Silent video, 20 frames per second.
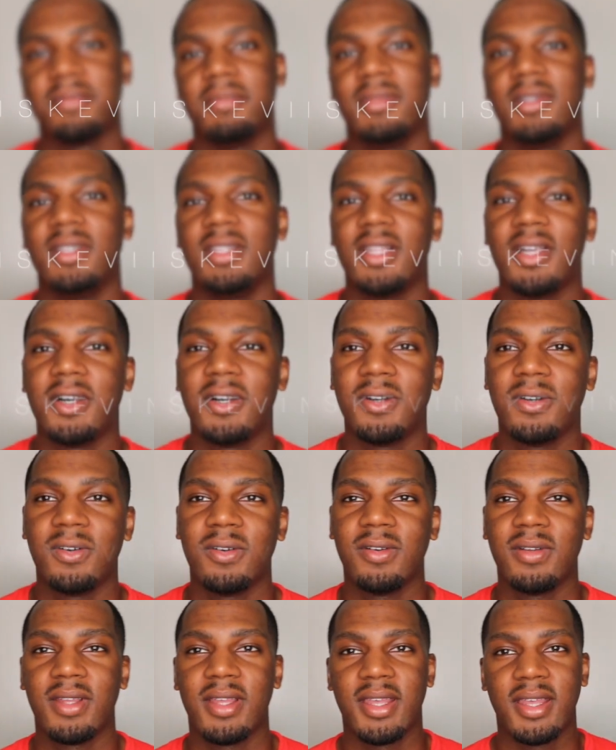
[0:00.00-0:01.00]

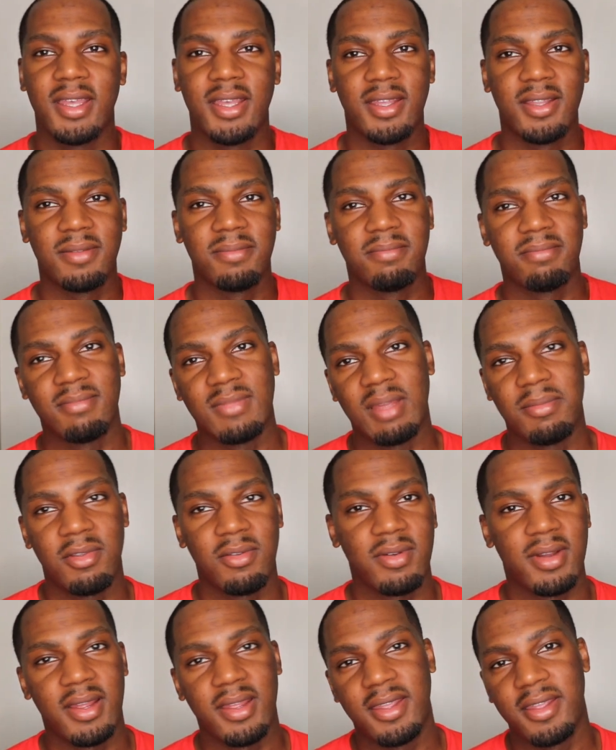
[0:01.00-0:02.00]
below and maybe
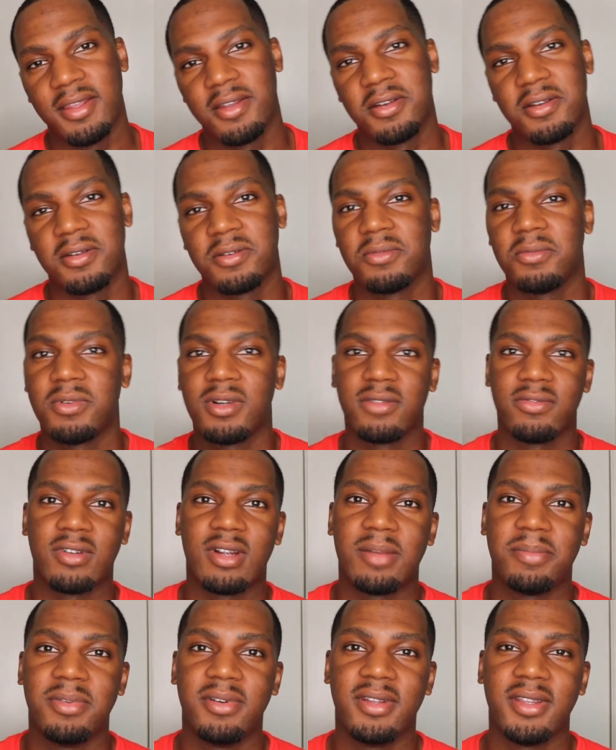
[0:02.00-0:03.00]
right here, wherever
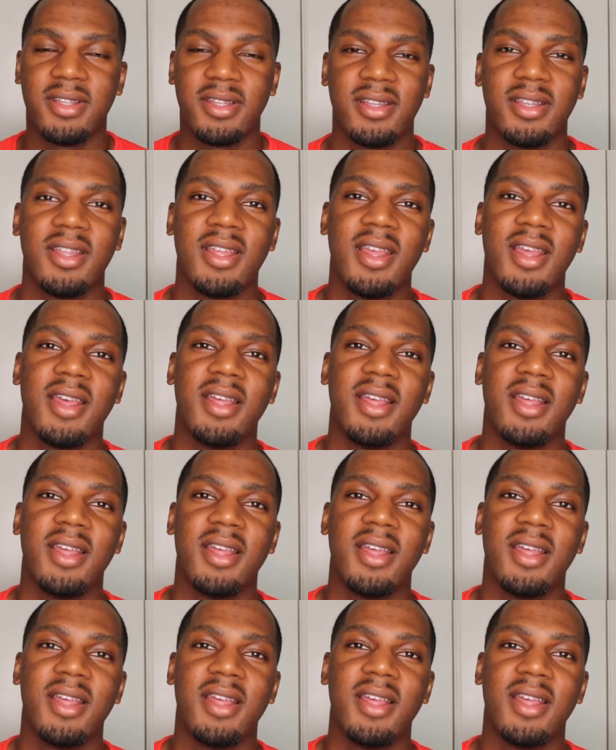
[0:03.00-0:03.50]
I put it.